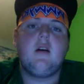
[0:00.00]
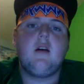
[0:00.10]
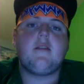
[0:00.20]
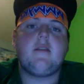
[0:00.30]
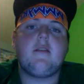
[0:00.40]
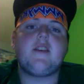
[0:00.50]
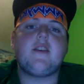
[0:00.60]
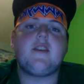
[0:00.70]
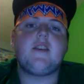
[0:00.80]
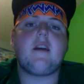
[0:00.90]
So I
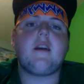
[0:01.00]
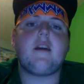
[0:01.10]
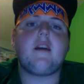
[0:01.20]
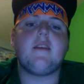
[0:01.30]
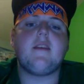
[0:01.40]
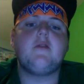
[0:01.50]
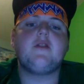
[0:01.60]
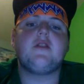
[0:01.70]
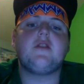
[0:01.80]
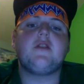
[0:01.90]
just discovered this new
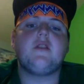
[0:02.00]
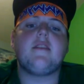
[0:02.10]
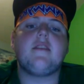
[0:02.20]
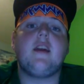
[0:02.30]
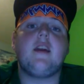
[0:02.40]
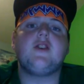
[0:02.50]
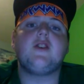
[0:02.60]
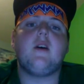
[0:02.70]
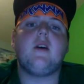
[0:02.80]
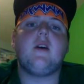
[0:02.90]
insane
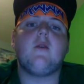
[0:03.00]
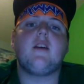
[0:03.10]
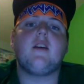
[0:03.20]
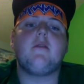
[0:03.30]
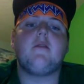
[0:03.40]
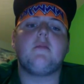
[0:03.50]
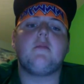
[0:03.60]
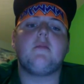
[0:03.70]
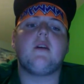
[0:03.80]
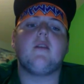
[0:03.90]
show on YouTube
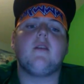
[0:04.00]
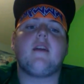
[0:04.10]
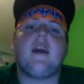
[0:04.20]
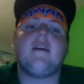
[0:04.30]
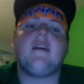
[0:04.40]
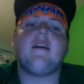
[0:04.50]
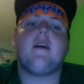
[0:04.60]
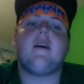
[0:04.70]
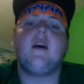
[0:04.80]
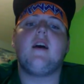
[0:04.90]
called
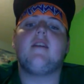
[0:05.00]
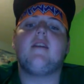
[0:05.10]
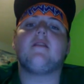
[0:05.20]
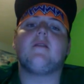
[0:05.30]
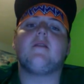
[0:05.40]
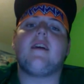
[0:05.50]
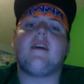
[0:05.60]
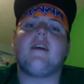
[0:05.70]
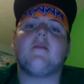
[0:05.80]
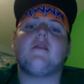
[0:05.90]
K-Town. Here's a little
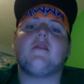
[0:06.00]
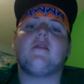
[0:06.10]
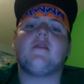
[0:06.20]
taste of what's in